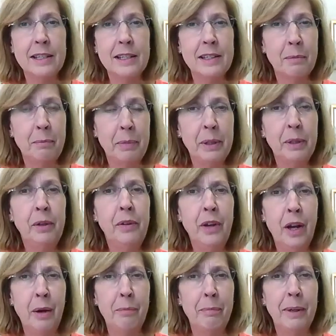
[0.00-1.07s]
to build
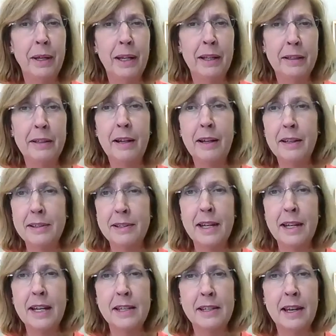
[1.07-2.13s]
up and not
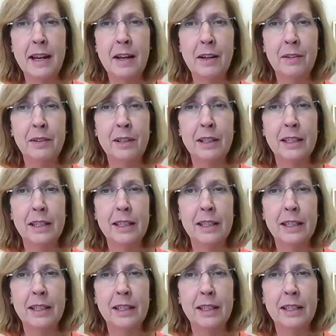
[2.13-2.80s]
take down.